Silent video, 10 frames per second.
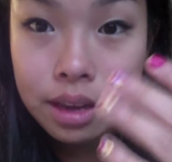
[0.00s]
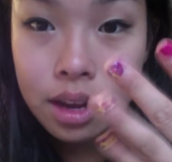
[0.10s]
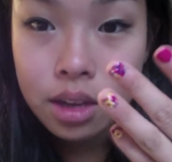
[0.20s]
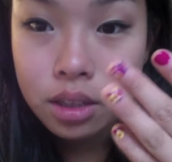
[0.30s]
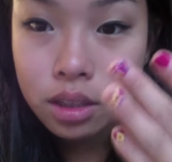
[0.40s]

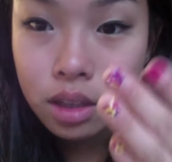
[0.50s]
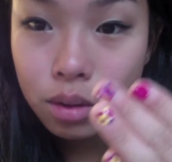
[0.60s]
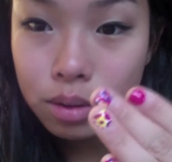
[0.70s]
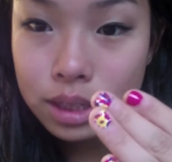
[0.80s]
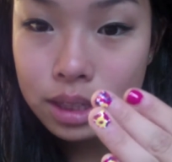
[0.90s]
So
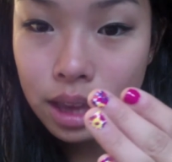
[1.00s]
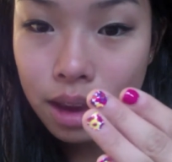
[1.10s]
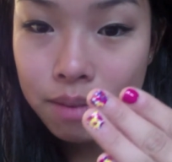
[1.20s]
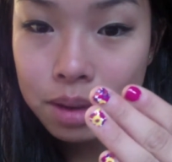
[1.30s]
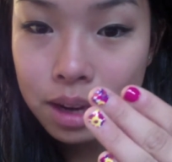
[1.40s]
recently
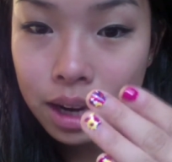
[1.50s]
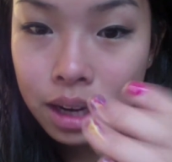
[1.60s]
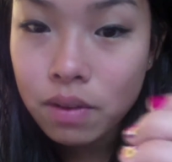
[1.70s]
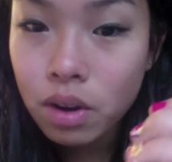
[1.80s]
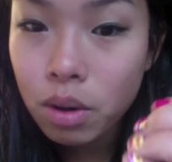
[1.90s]
I've been kind
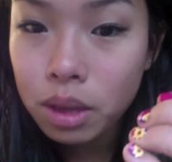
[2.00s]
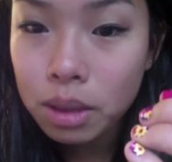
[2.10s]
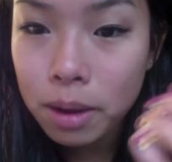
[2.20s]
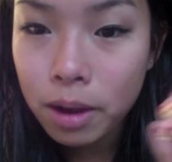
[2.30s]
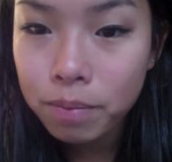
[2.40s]
of growing them
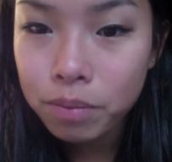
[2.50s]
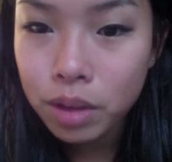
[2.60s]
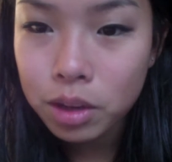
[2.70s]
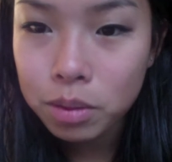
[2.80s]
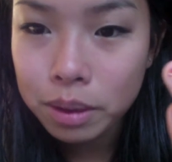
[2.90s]
out,
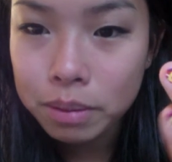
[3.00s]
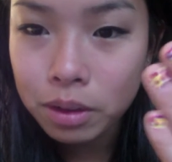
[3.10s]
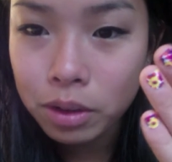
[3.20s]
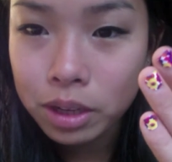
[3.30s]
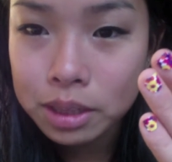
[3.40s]
and you might
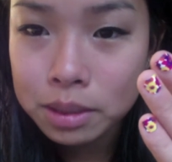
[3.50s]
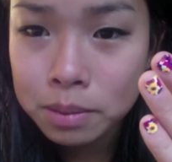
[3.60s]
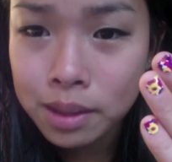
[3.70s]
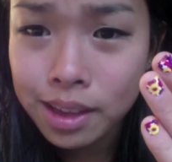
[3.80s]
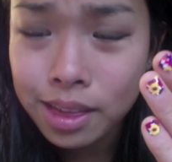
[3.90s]
look at these and
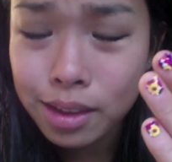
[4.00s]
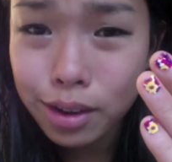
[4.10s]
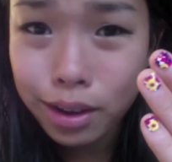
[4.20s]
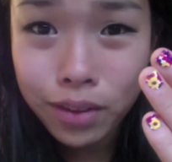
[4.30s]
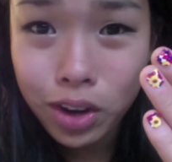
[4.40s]
be like, they're
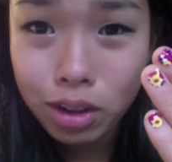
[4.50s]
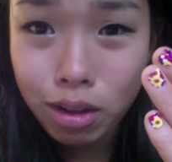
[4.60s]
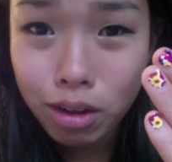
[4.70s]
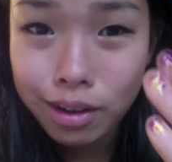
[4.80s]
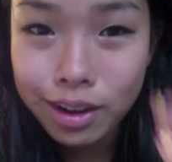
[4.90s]
not very
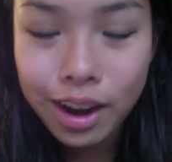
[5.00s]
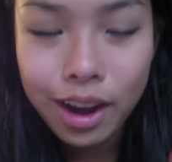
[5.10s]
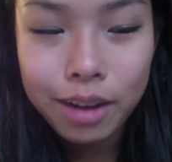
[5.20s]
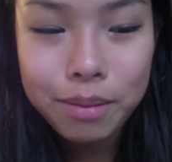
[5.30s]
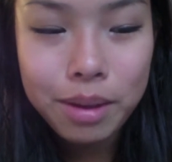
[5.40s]
long,
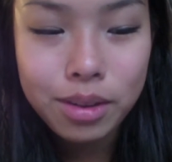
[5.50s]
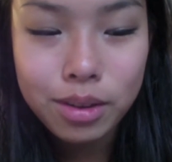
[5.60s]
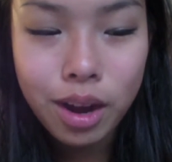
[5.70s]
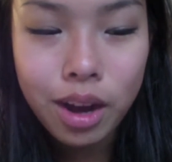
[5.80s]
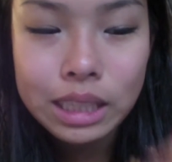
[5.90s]
and they're
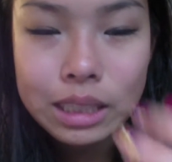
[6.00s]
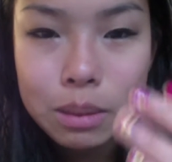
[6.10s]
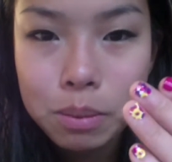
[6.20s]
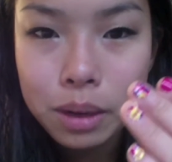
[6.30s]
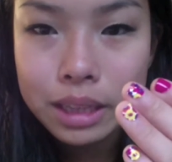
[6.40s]
not,
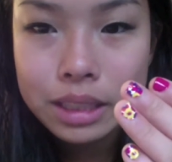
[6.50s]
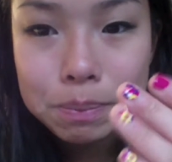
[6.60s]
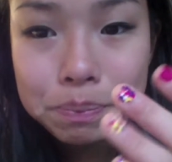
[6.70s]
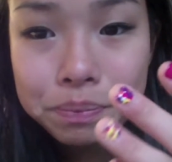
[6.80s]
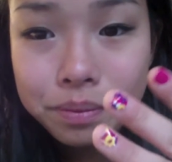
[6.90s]
but
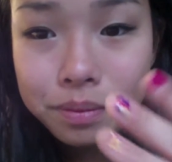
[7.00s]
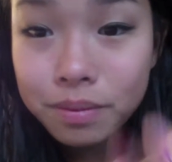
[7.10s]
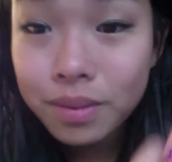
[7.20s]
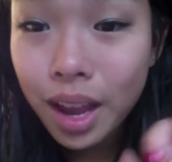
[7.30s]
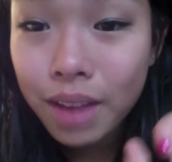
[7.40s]

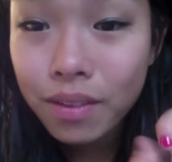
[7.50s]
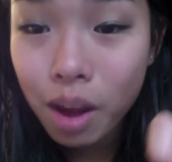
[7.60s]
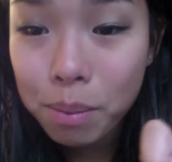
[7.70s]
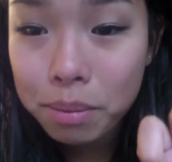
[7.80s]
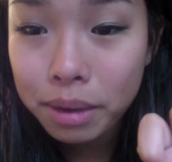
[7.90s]
I've
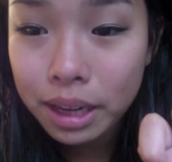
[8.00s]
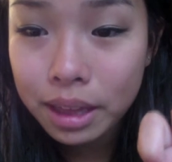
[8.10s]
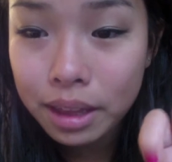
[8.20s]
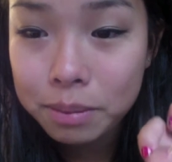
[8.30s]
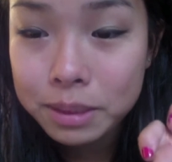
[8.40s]
not been biting
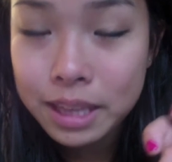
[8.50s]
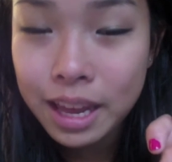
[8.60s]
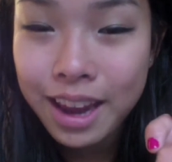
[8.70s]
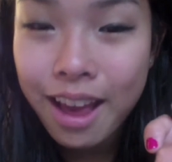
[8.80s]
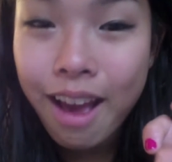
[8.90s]
them. Instead,
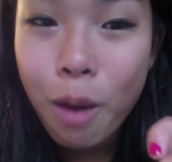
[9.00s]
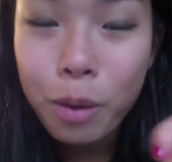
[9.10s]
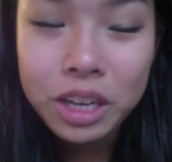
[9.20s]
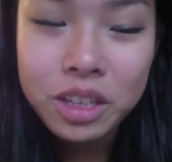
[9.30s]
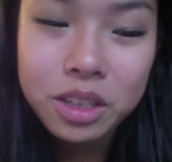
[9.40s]
what
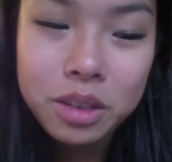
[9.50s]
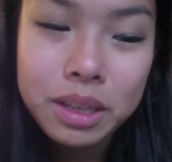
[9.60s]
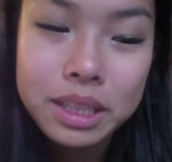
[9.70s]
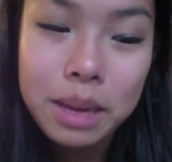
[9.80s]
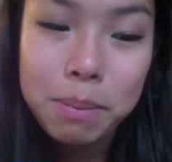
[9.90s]
I do
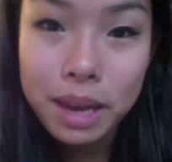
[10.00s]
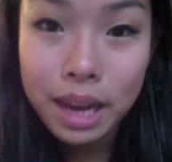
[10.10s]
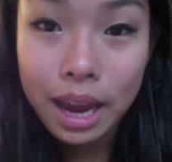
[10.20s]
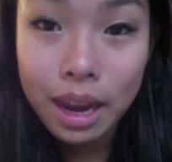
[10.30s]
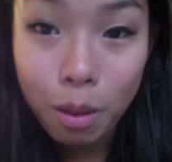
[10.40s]
is I pick
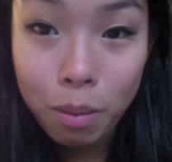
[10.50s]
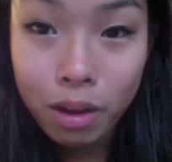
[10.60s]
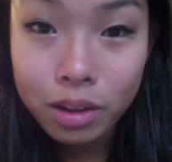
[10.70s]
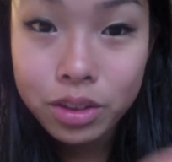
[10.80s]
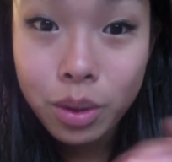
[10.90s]
at nail
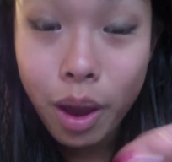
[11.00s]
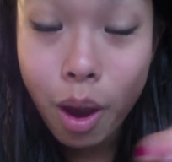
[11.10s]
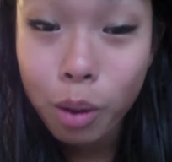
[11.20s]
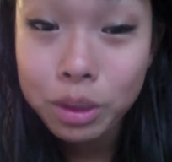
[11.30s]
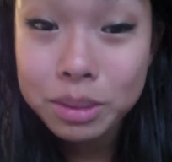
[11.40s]
polish. So I
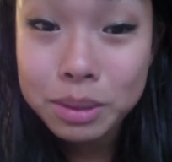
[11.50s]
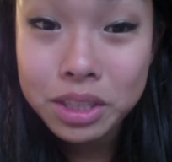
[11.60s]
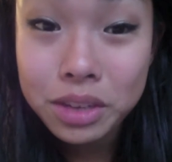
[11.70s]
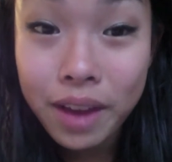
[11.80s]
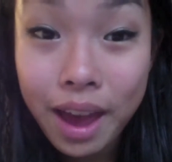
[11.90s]
always make
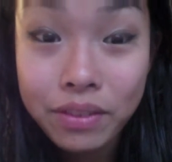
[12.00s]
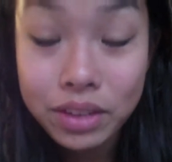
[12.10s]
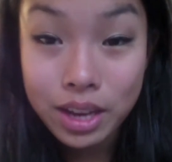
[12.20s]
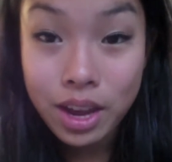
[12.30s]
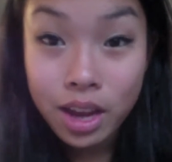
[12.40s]
sure if I have a,
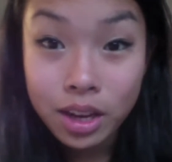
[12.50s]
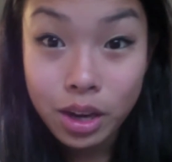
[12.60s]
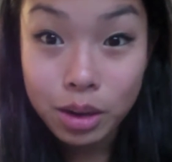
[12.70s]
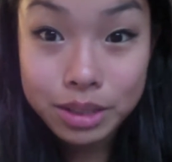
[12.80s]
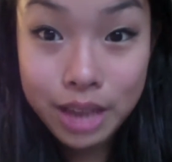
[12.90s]

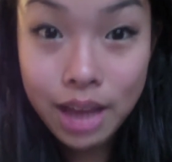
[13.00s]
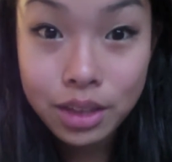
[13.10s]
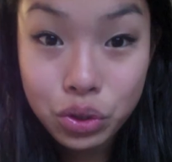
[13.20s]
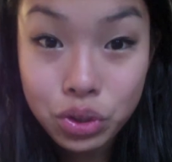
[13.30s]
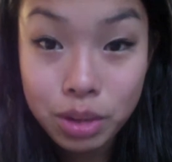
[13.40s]

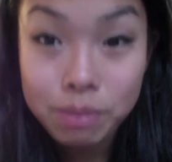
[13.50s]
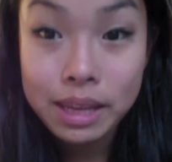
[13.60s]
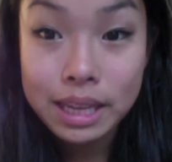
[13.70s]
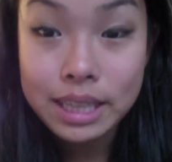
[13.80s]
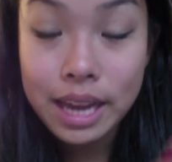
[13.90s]
test or something
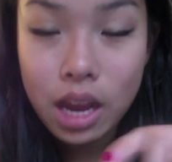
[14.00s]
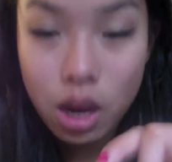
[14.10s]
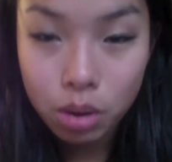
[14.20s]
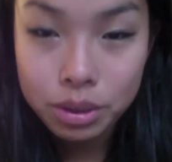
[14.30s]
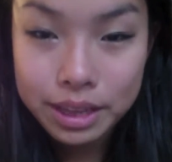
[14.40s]
that day, I
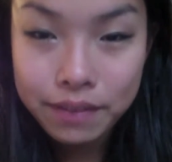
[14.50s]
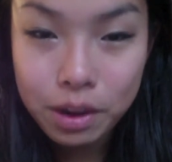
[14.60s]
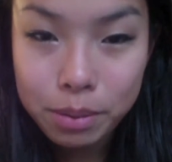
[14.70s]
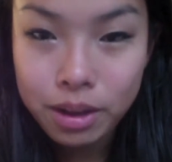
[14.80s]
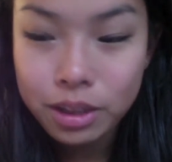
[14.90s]
always have
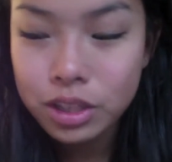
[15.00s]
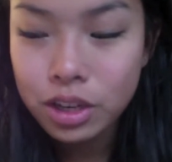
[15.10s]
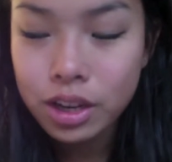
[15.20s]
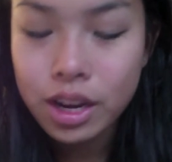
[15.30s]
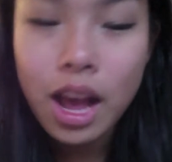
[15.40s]
nail polish on.